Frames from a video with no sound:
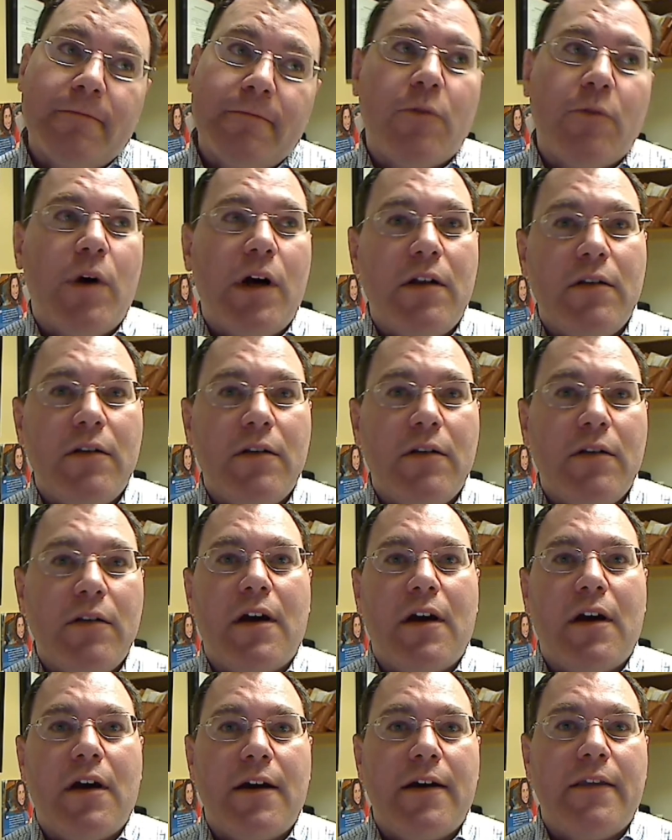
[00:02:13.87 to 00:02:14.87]
Well,
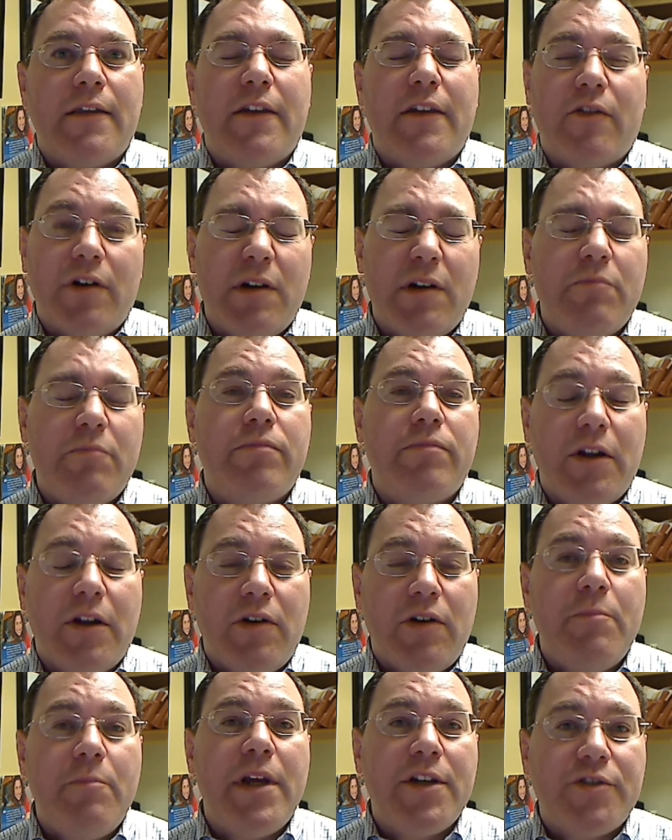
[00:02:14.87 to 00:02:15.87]
they're in
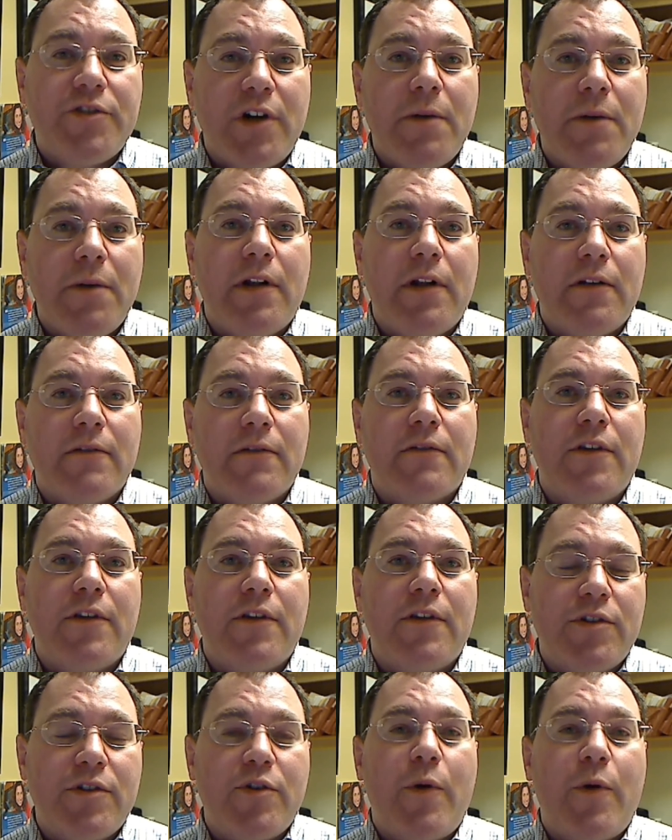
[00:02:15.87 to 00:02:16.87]
big trouble.
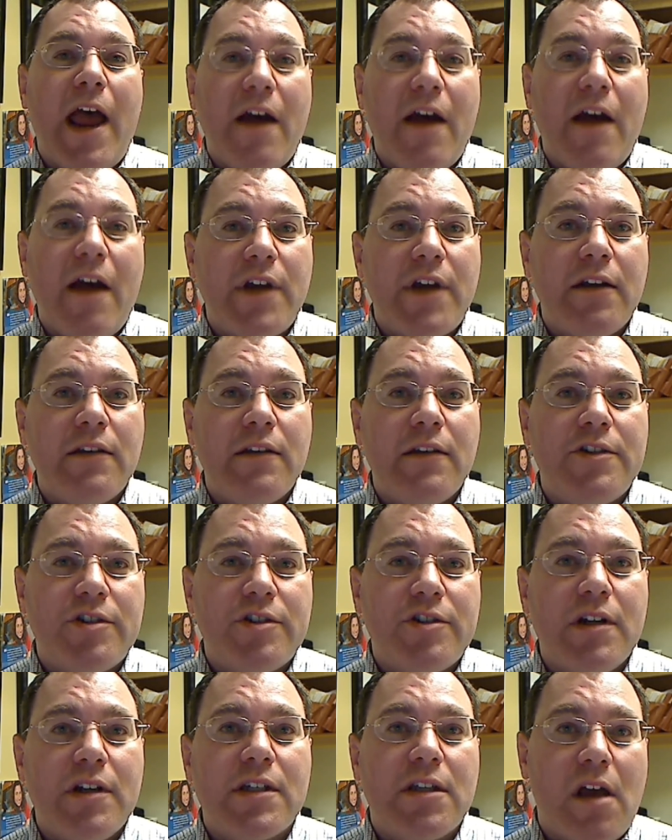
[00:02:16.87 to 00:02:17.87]
Those who have title
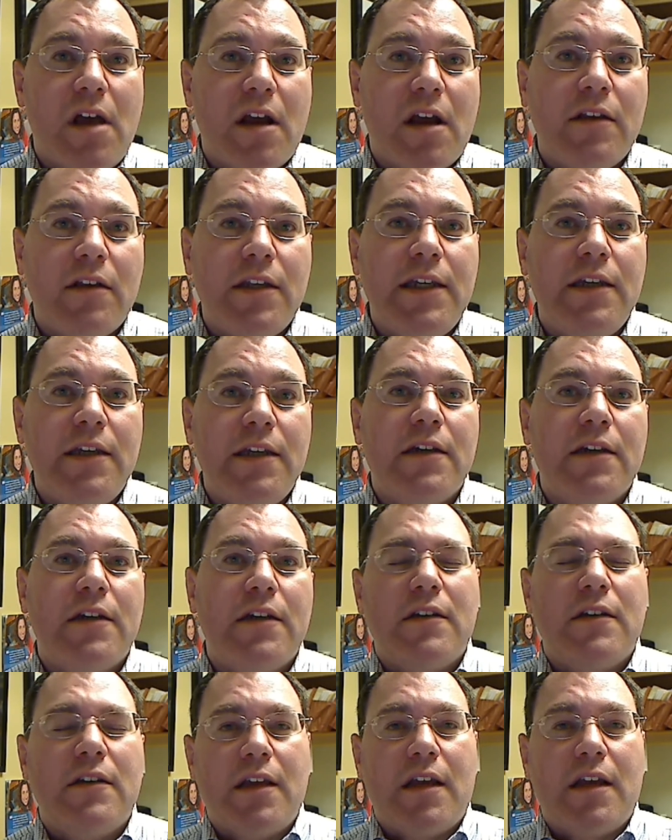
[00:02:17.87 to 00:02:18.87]
insurance, luckily,
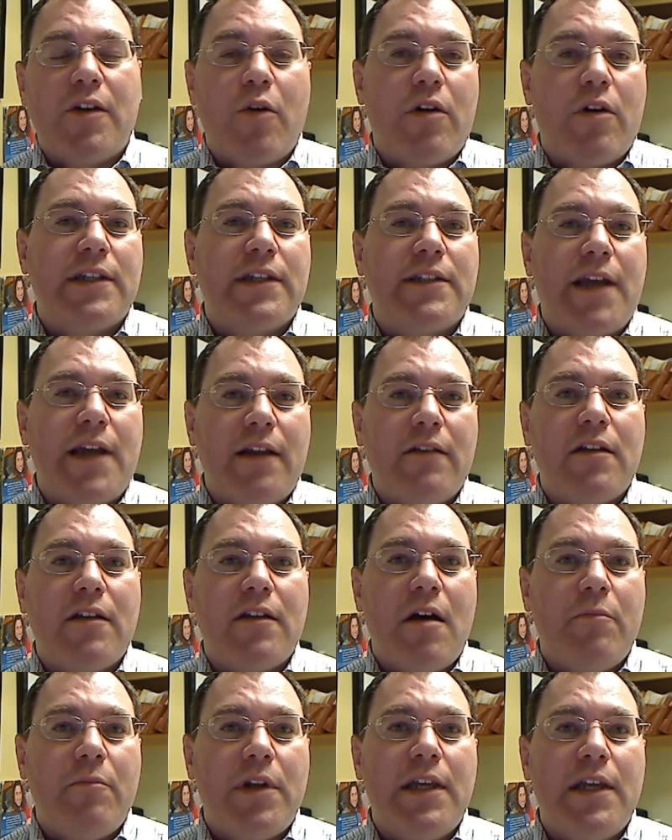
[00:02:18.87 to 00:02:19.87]
can go to the title
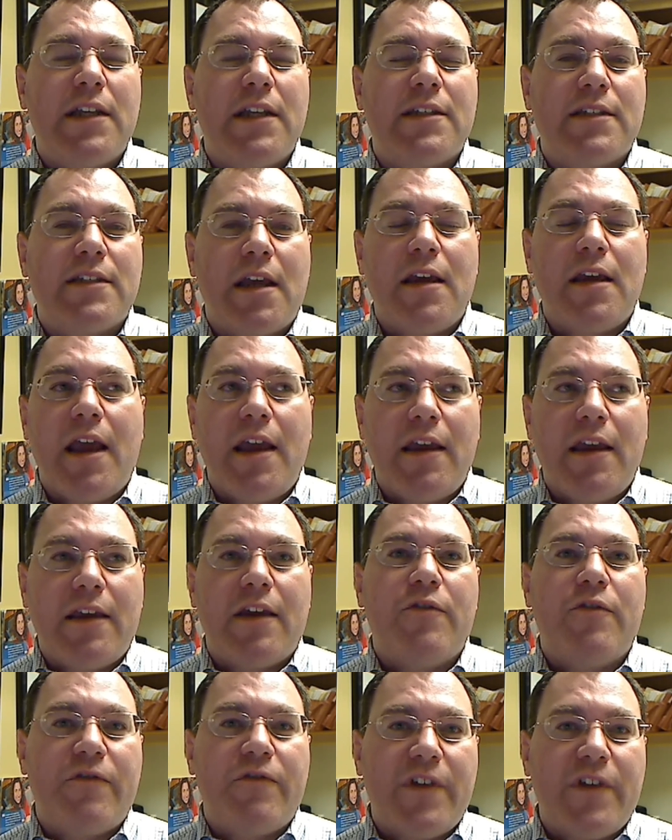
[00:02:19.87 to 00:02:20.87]
company and say, hey,
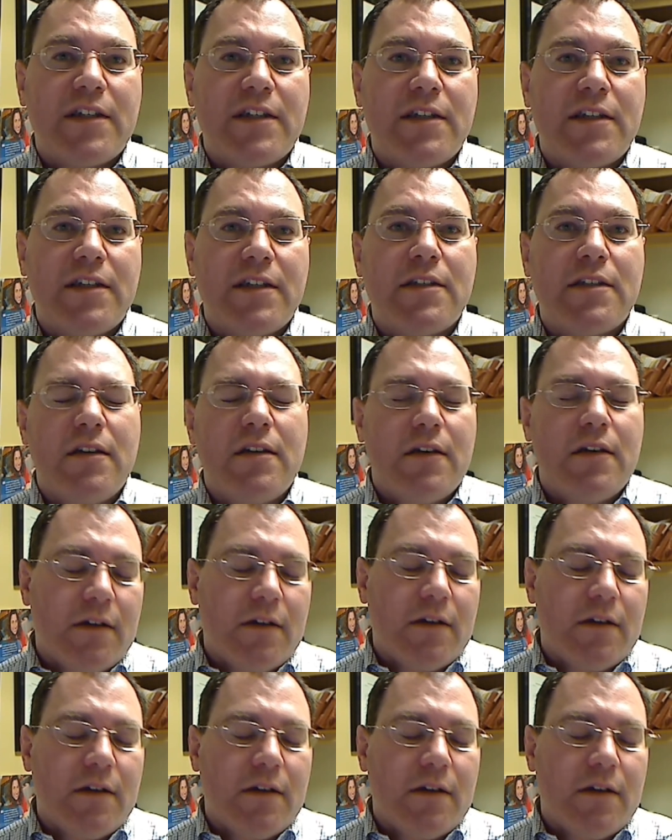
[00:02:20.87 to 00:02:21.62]
can you fix this?